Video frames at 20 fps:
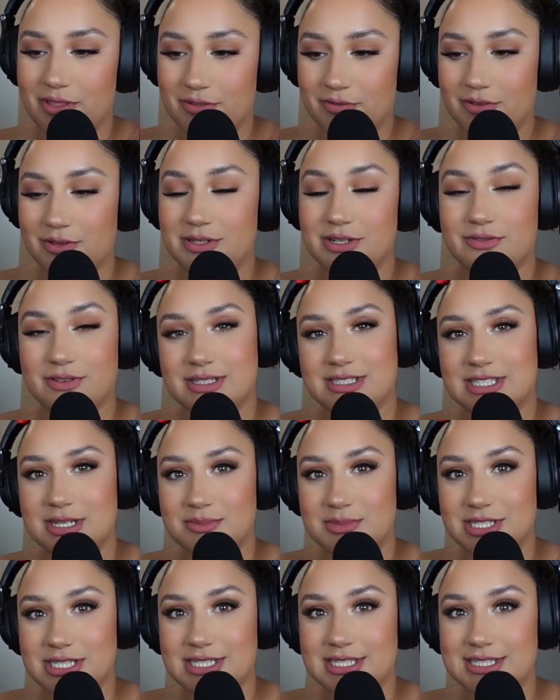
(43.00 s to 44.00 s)
a few different
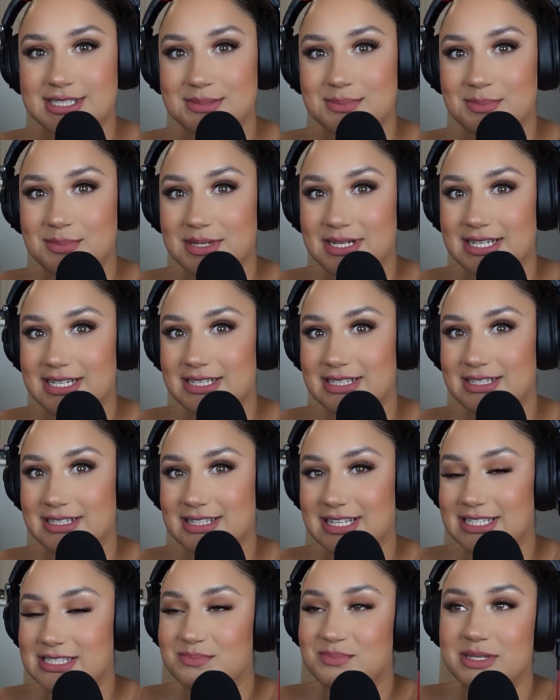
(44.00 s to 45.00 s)
subjects, but
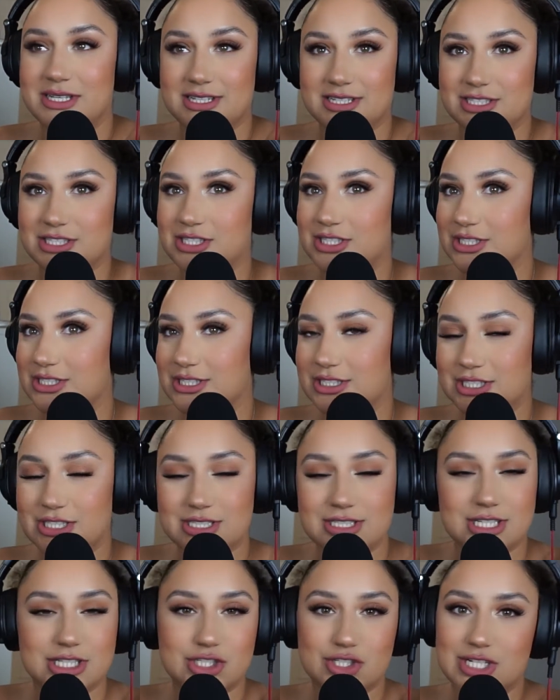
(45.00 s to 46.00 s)
that's because she's
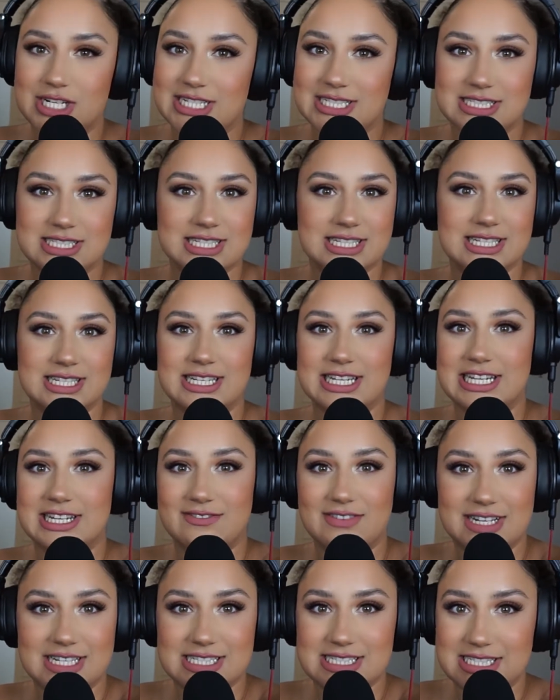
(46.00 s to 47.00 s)
just a trusted
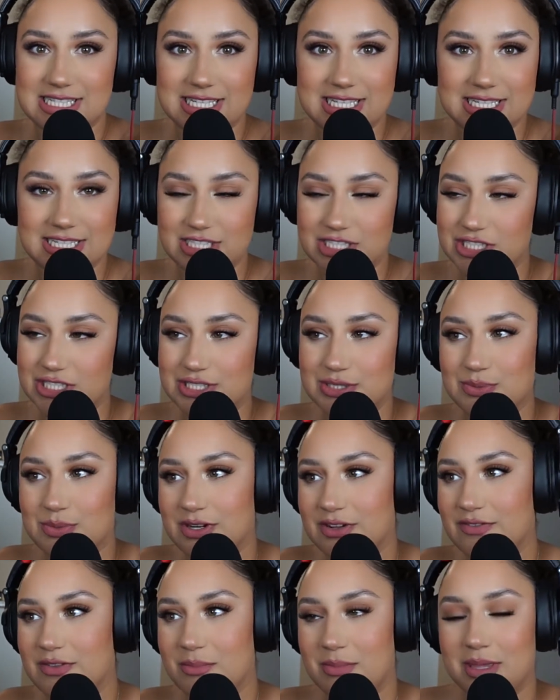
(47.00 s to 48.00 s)
advisee and she's
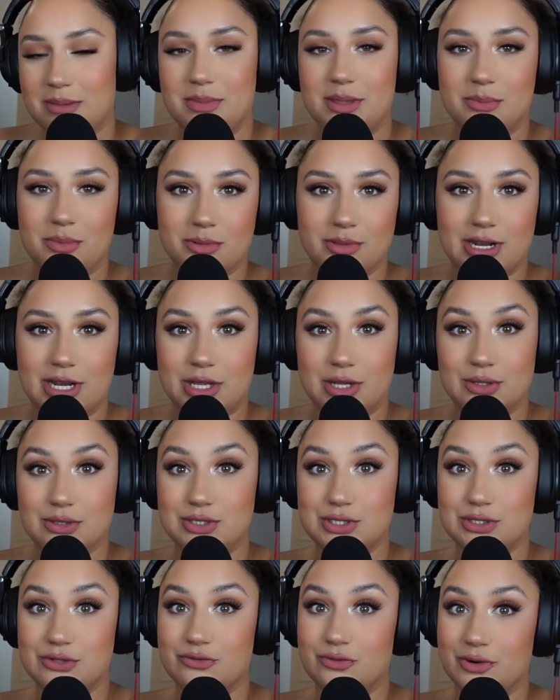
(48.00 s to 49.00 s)
one of the main people that I go
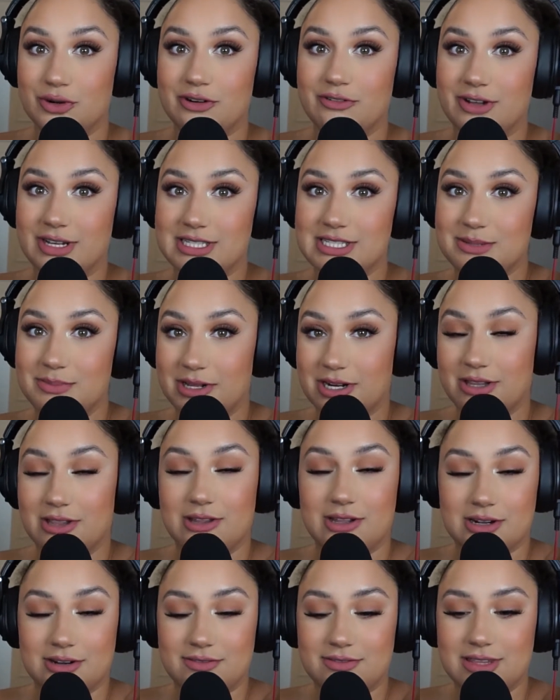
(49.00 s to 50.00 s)
to for advice about a
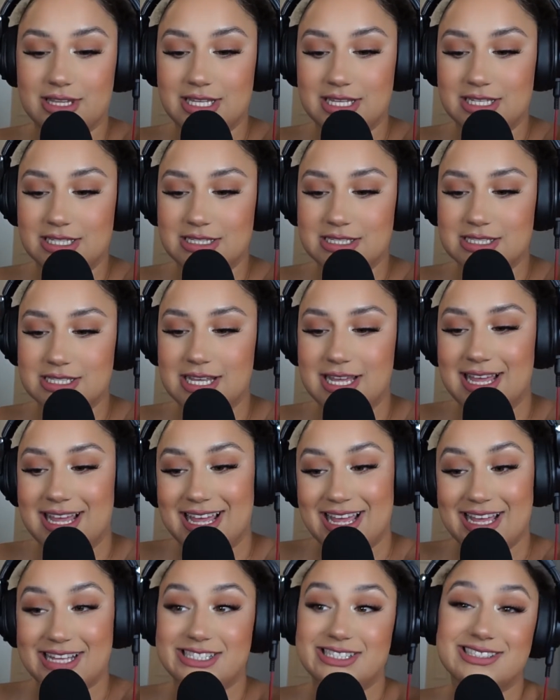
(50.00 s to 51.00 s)
lot of things.
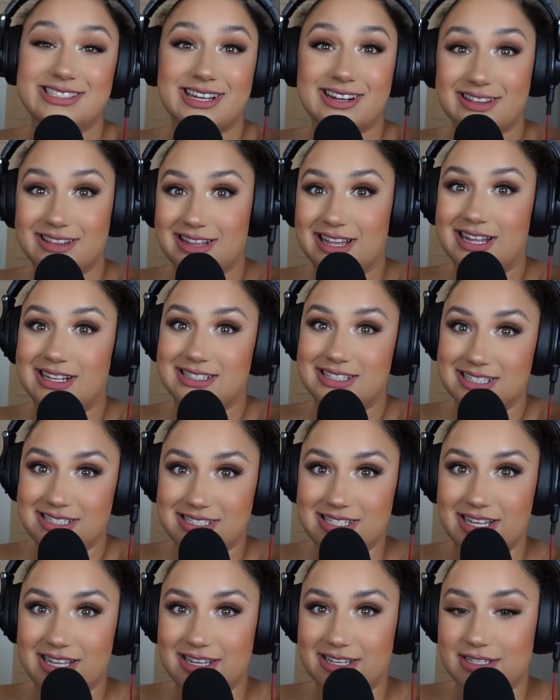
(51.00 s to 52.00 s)
She's got a lot to
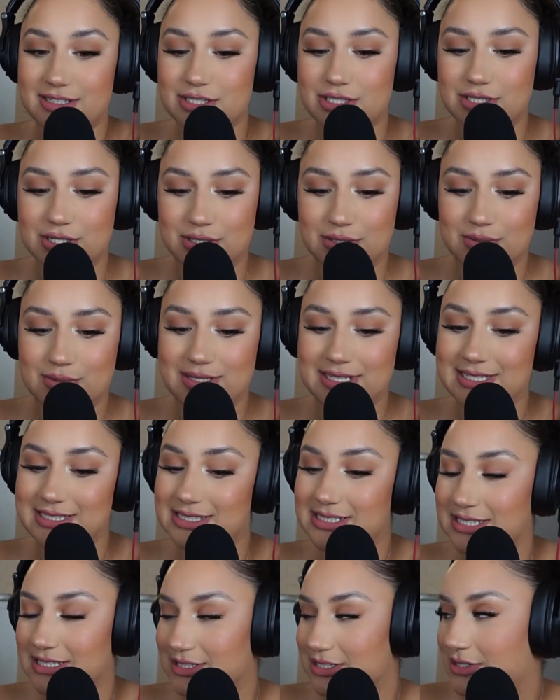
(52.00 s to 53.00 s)
say, so
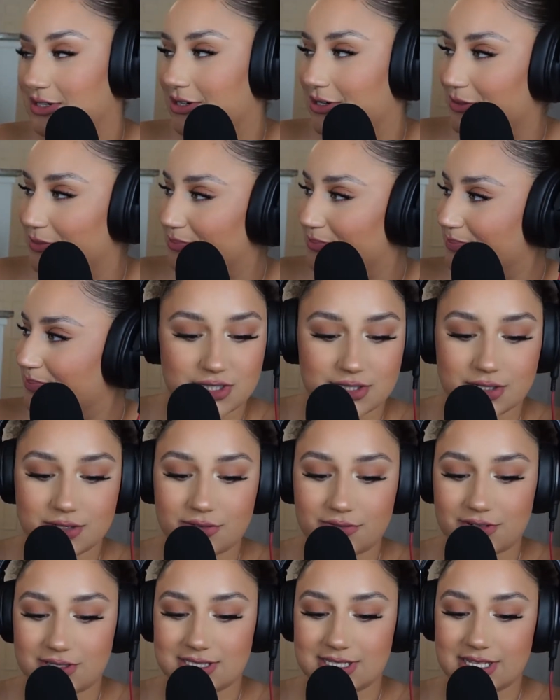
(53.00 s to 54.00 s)
let's get started. So
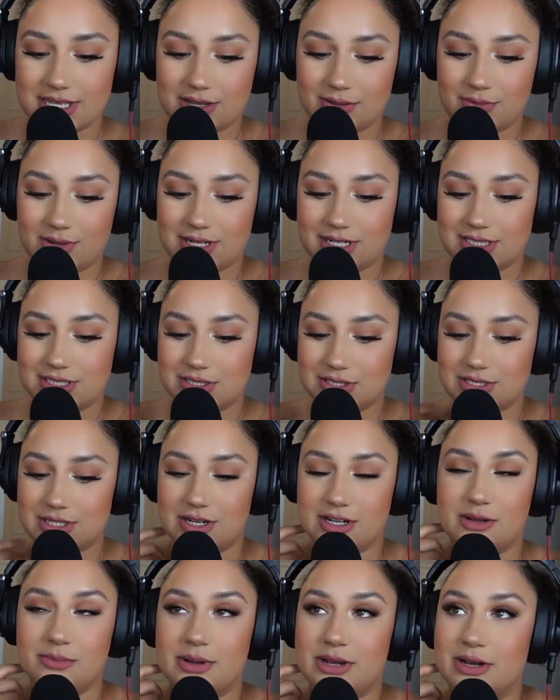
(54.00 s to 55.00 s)
the first thing I wanted to
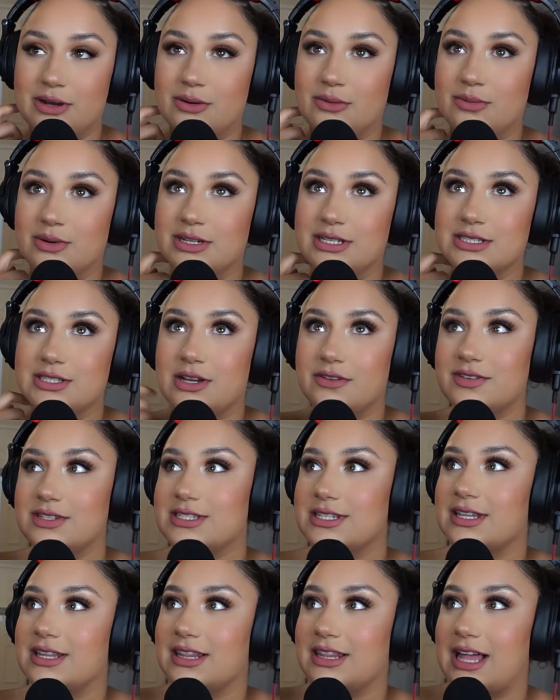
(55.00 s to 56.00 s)
talk about was
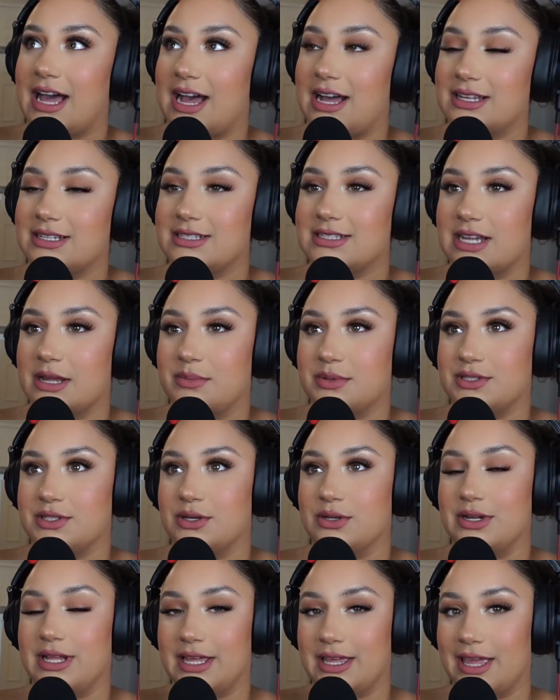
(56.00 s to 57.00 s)
obviously the last
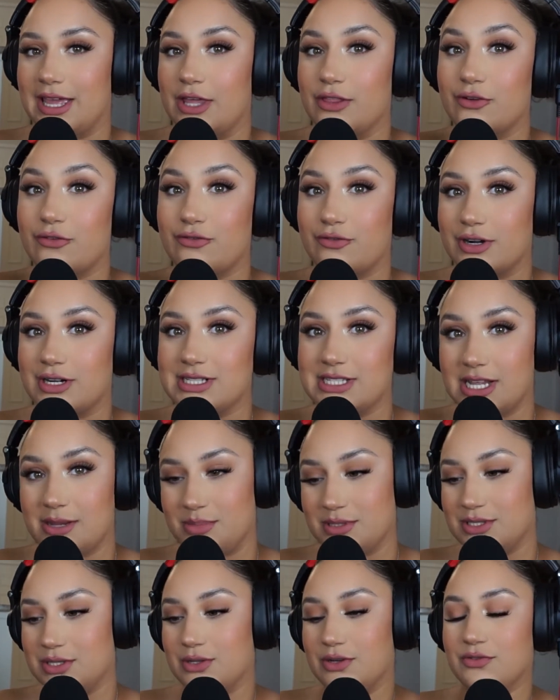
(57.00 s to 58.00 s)
episode, aka the first
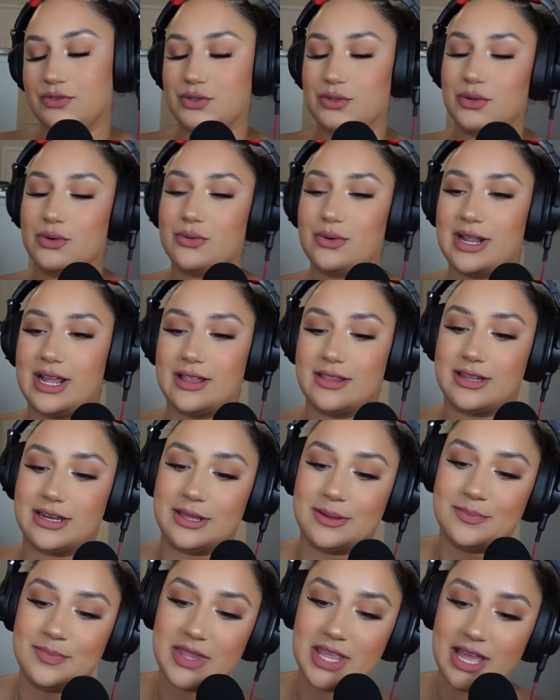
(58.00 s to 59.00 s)
episode of Duo
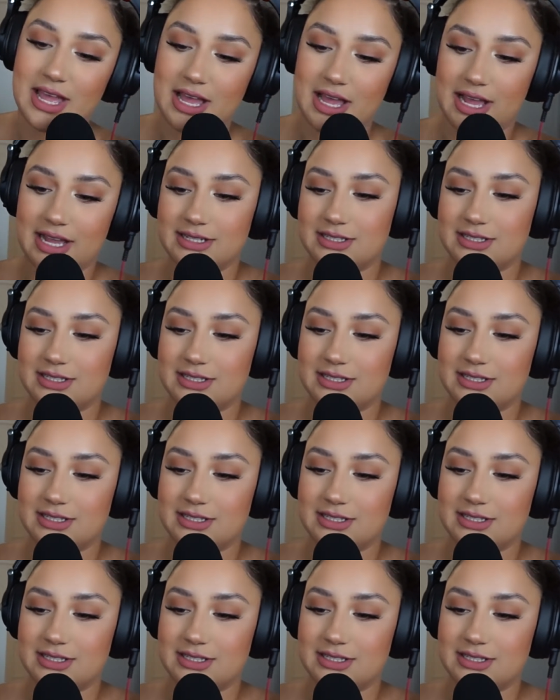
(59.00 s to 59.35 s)
Reality. I